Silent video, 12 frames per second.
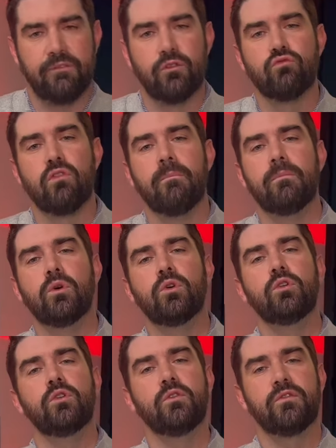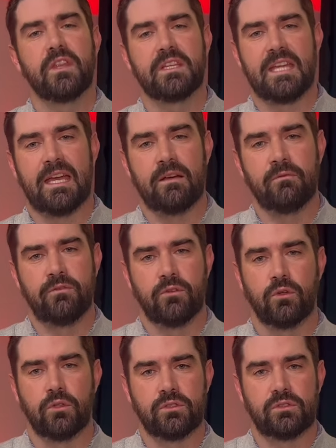you remove the
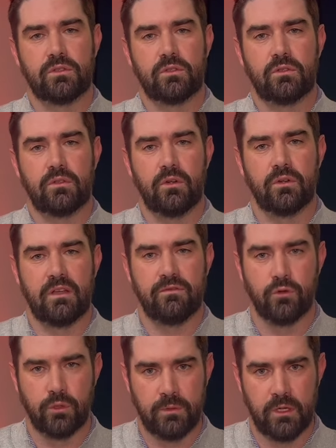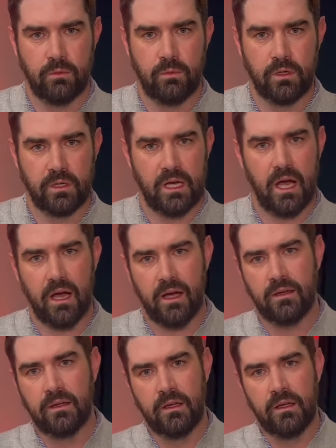downforce on a Formula One
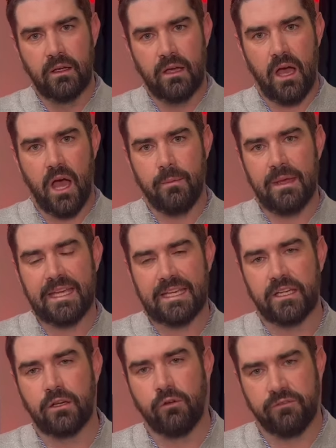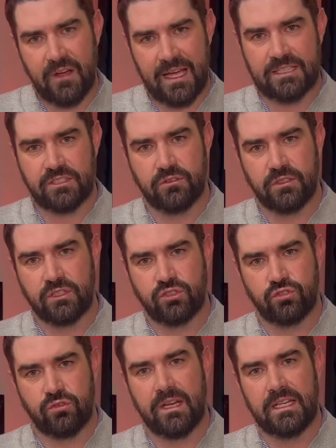car, um, it can go faster in a
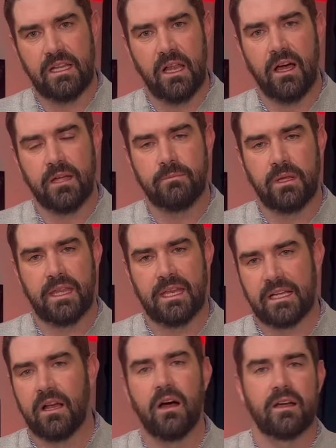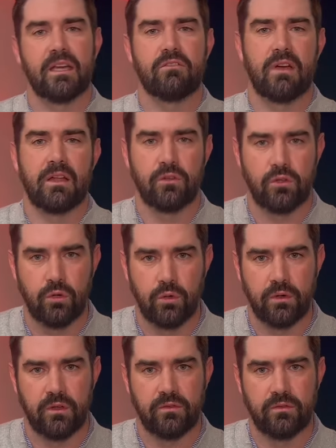straight line, but then it can't get round the
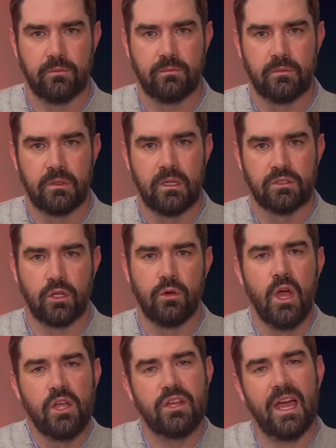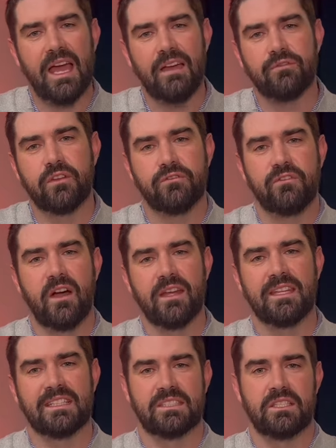corners. So you have to find
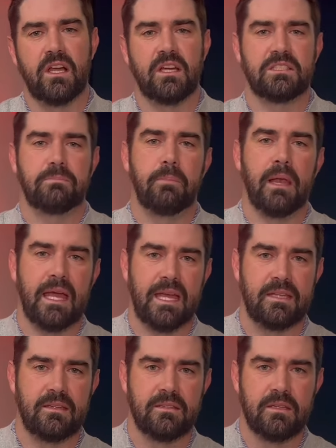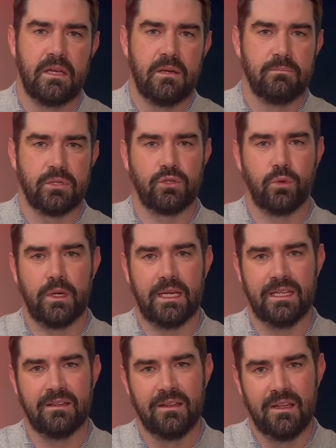this nice blend
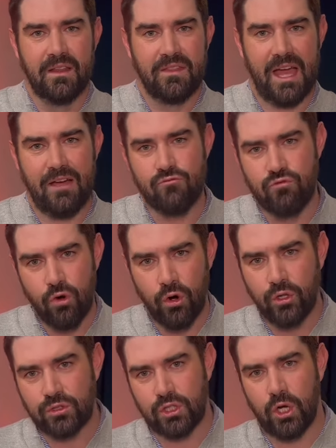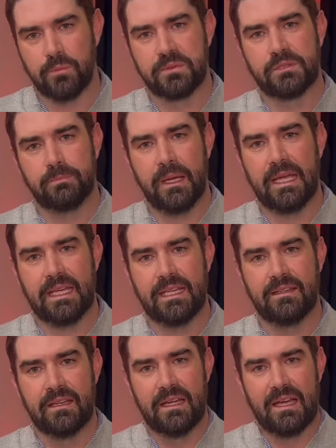between that raw top
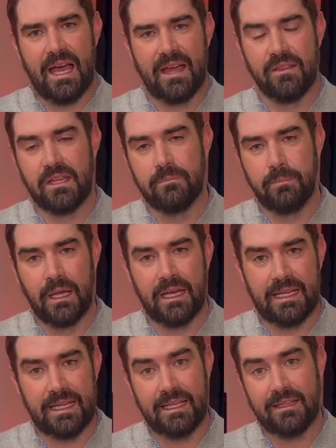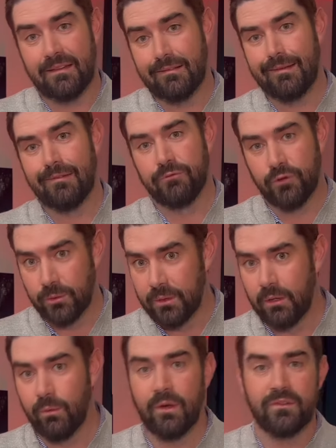speed and the ability in
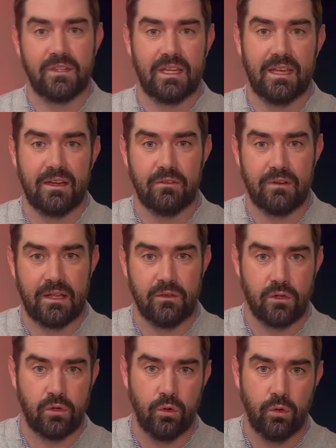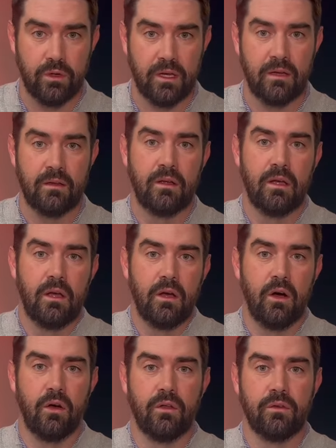Formula One to get it around the corner
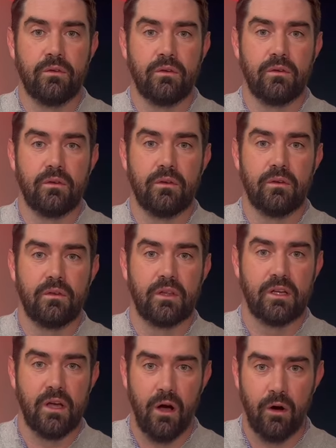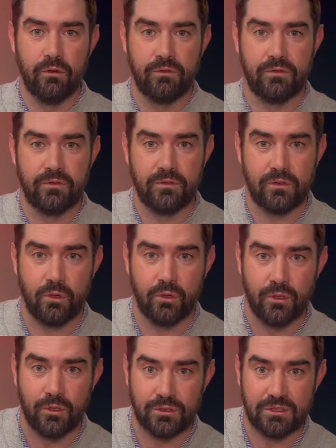on the golf
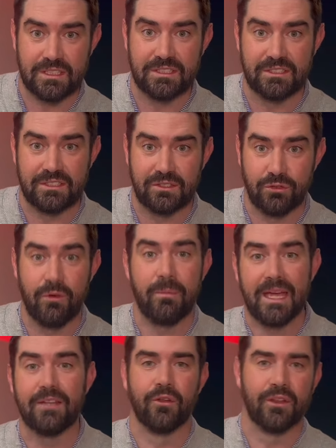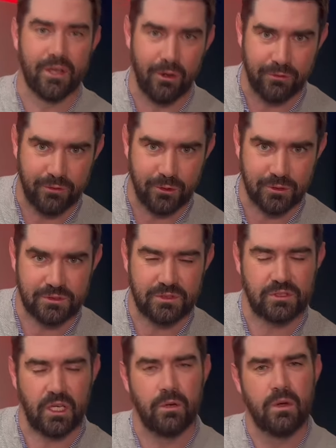course is to remain on the golf course.
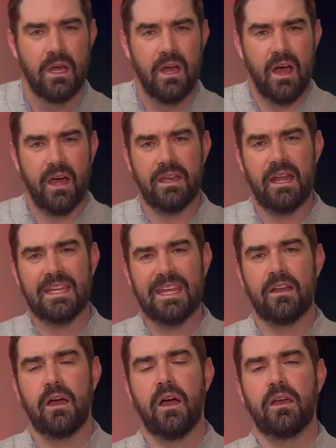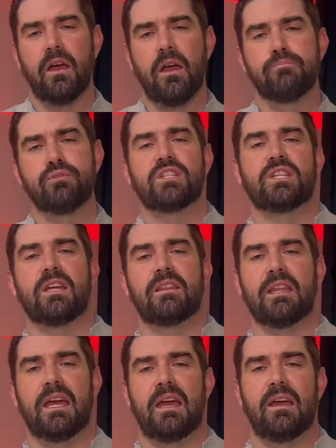So again, I, I appreciate
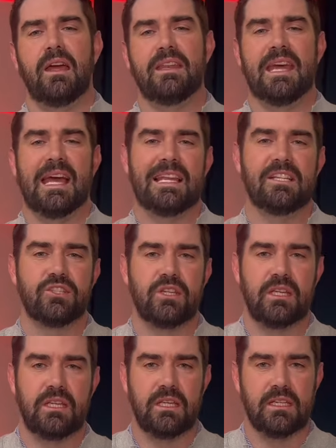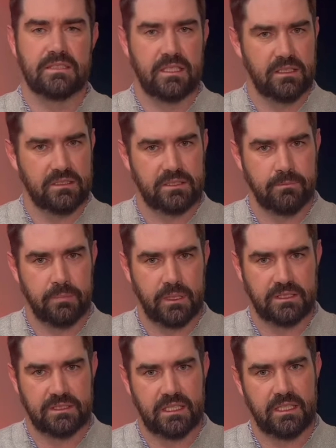that analogy is a little
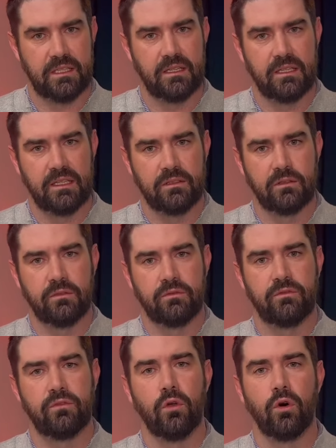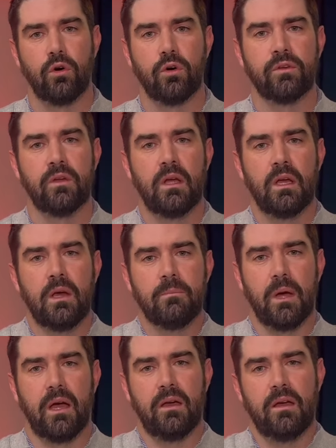simplistic and a little flawed,
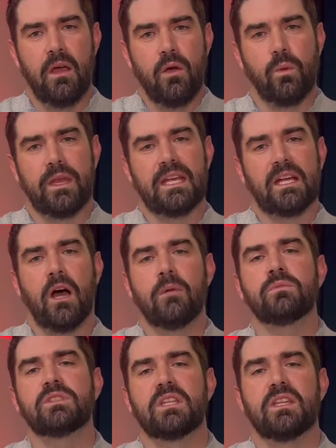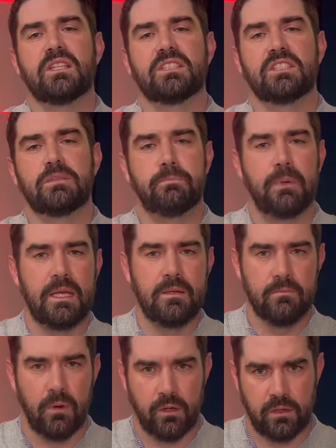but when it comes to the
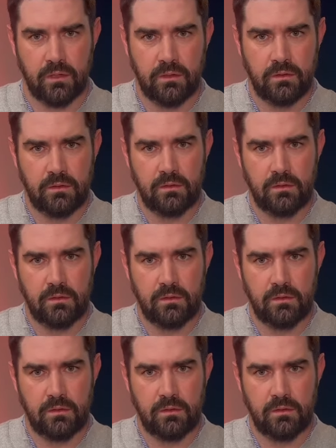spin model,